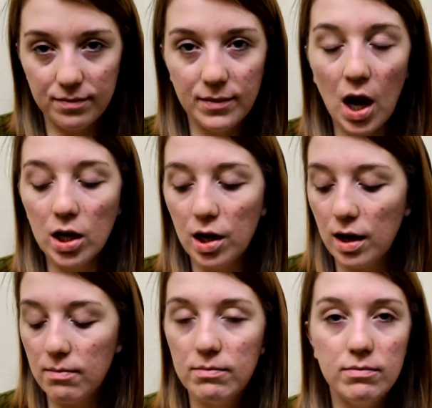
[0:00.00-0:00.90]
not
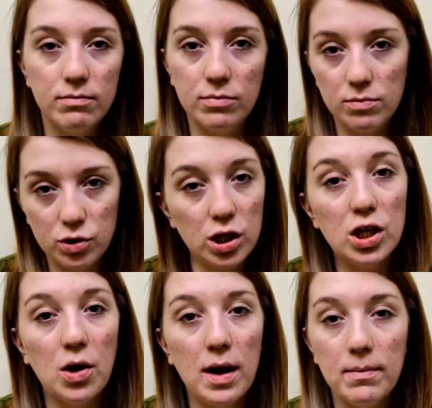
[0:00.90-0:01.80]
good.
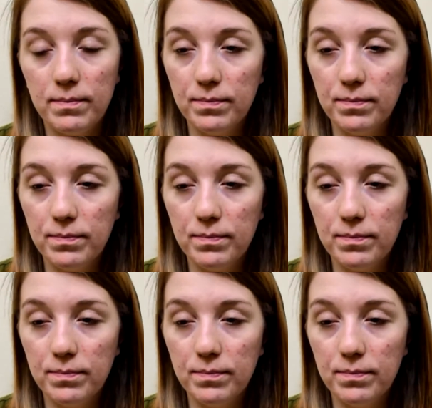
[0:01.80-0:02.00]
Shouldn't do it,